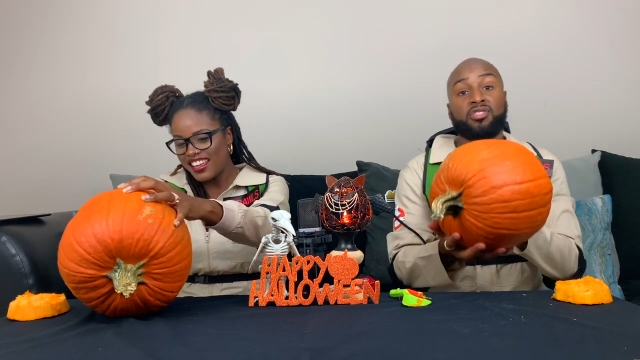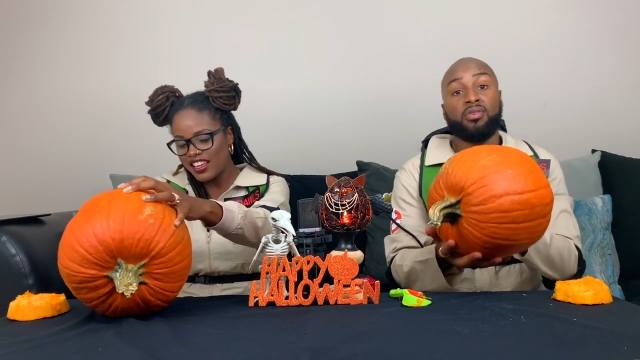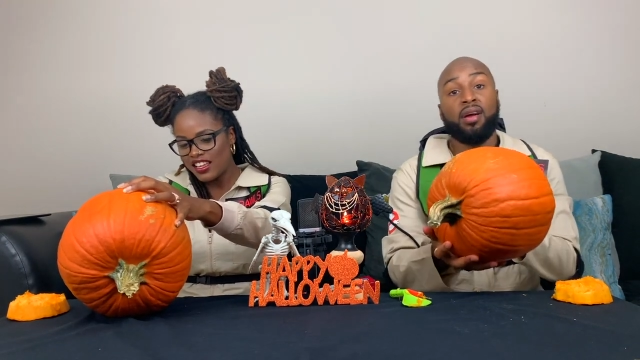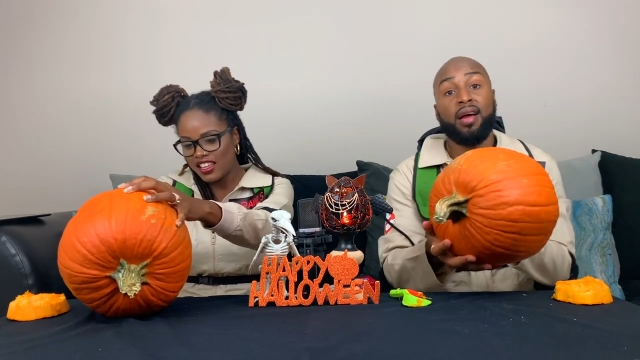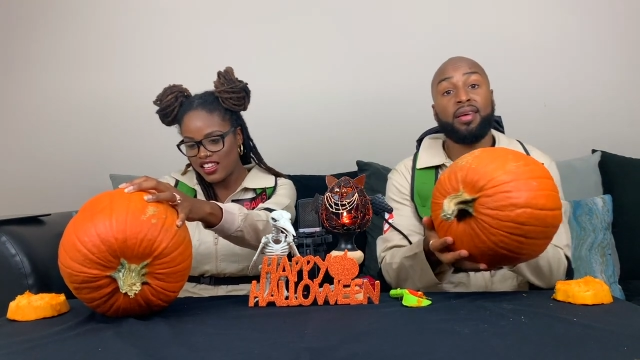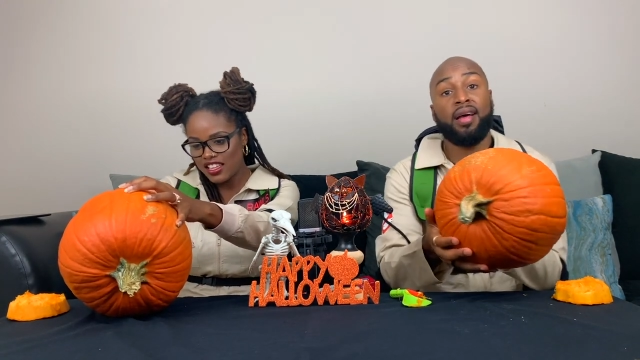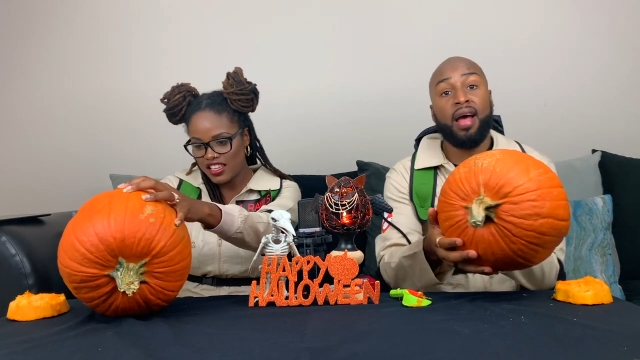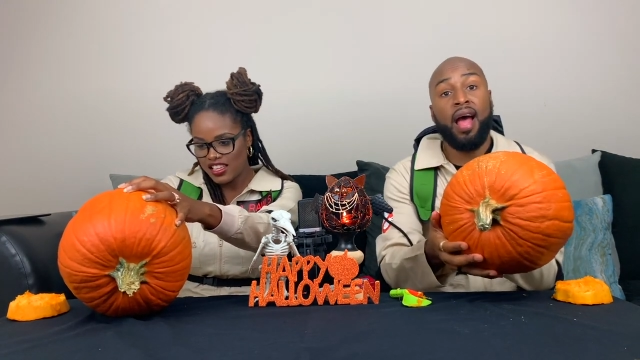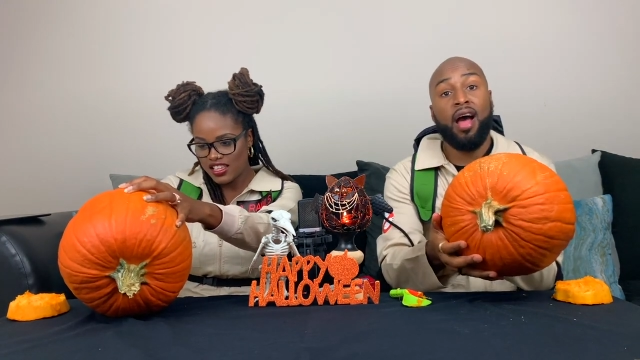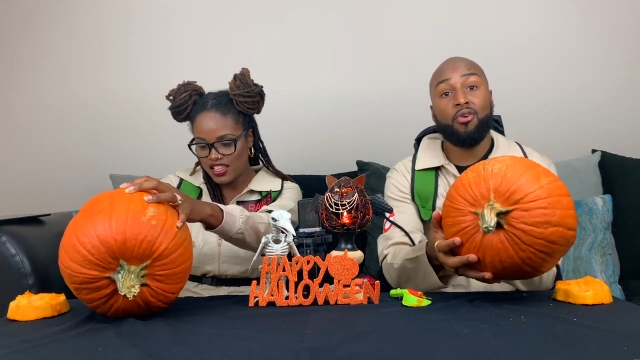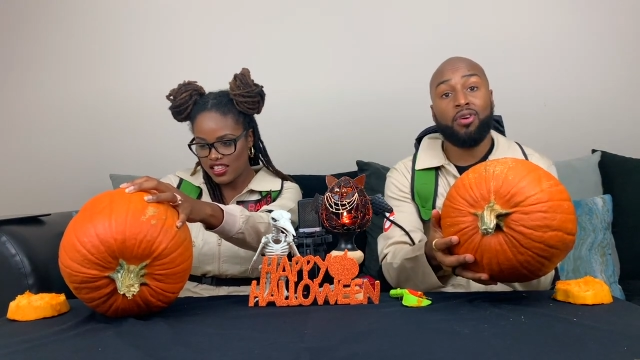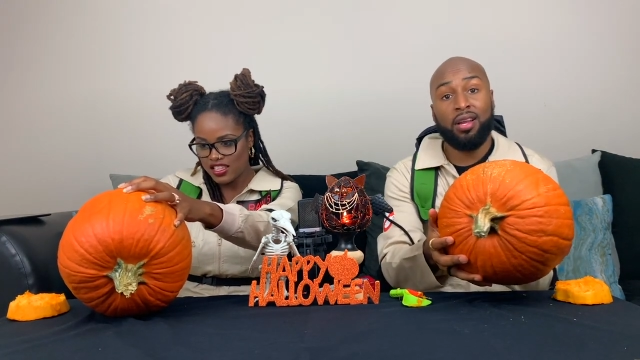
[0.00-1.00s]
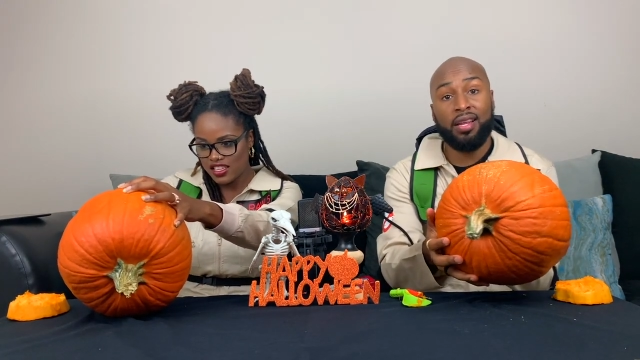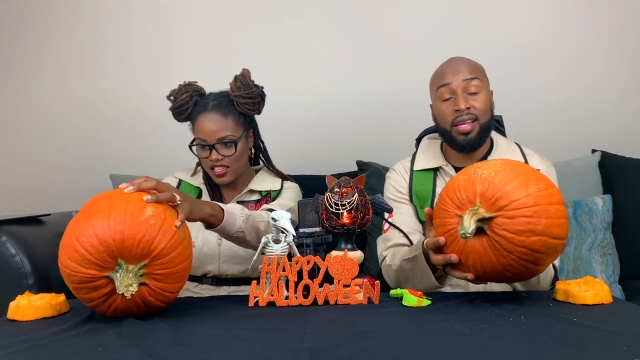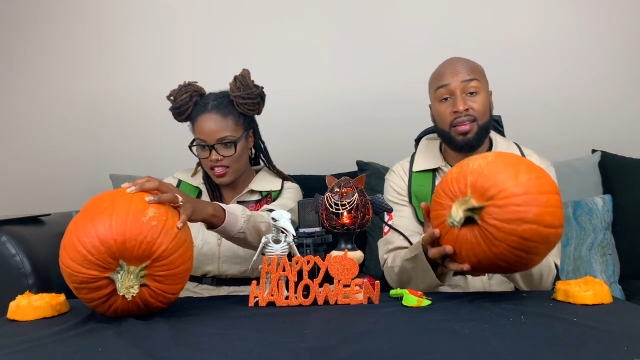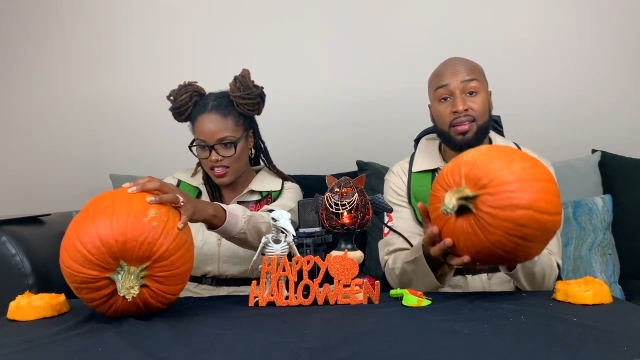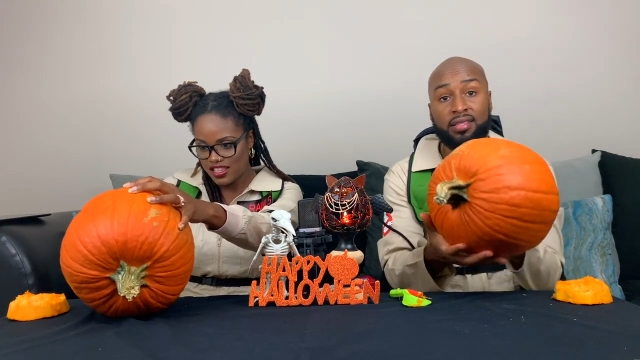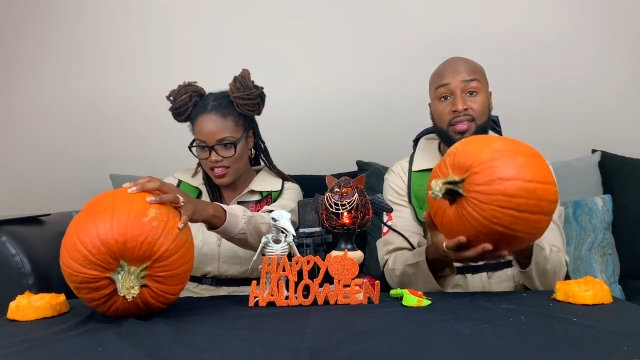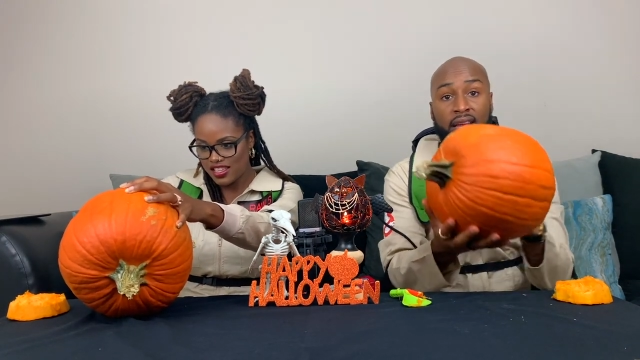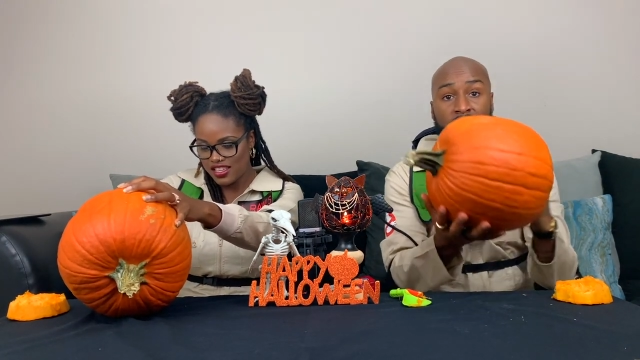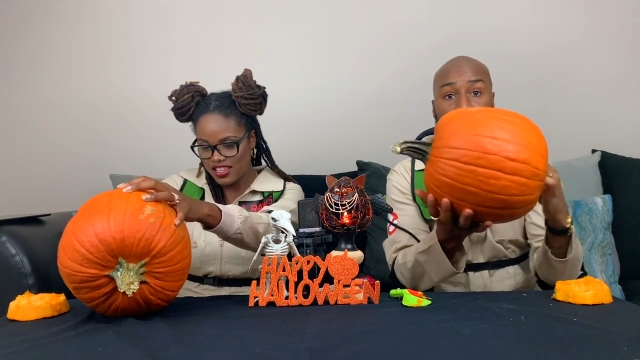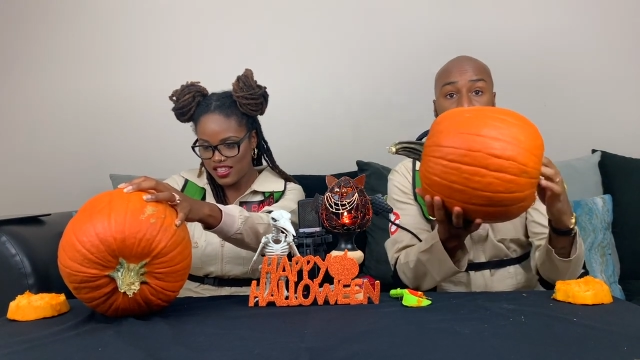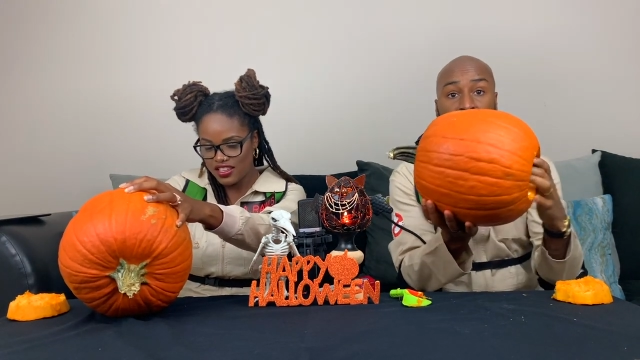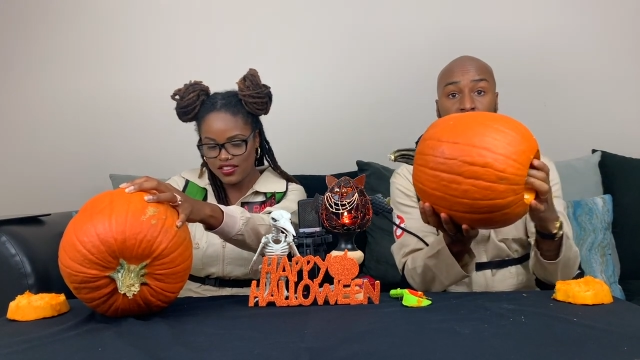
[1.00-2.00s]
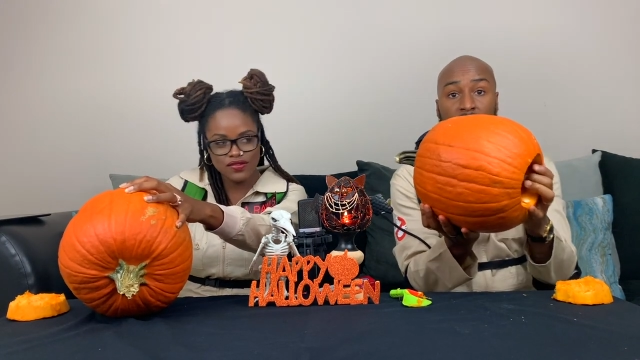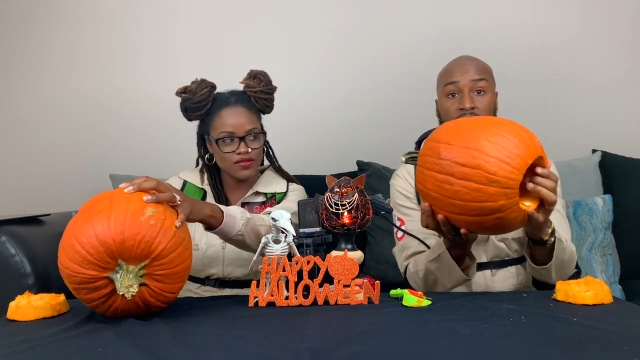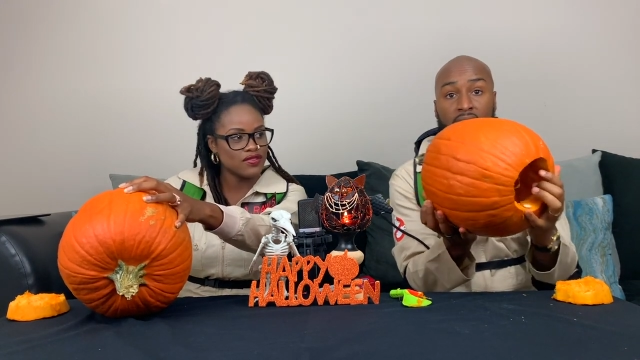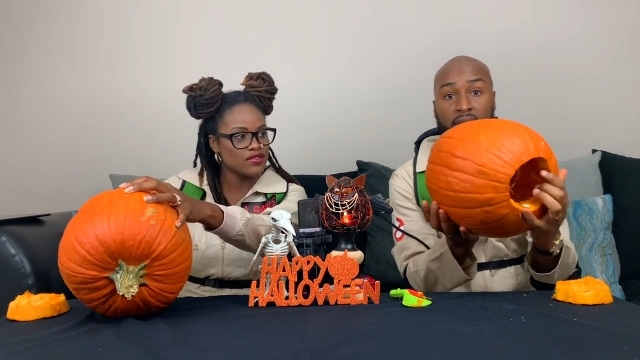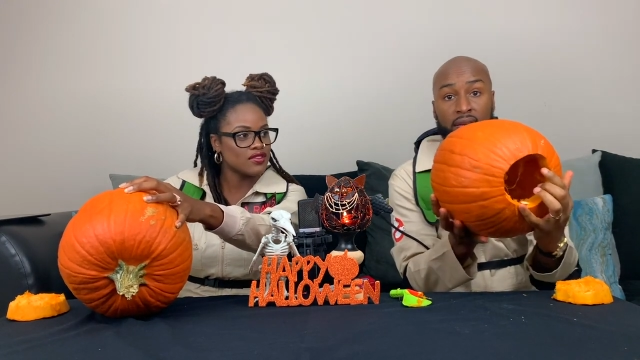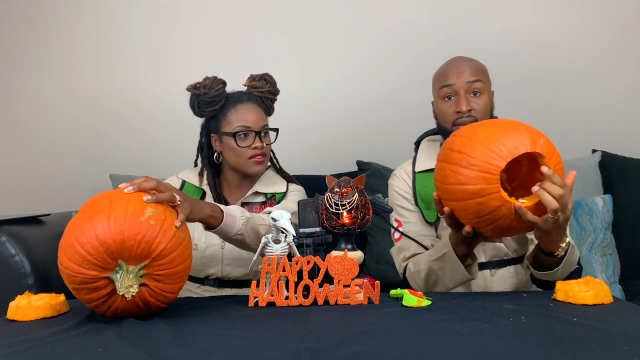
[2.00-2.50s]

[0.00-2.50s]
Speaker 1: sure how clean this thing needs to be,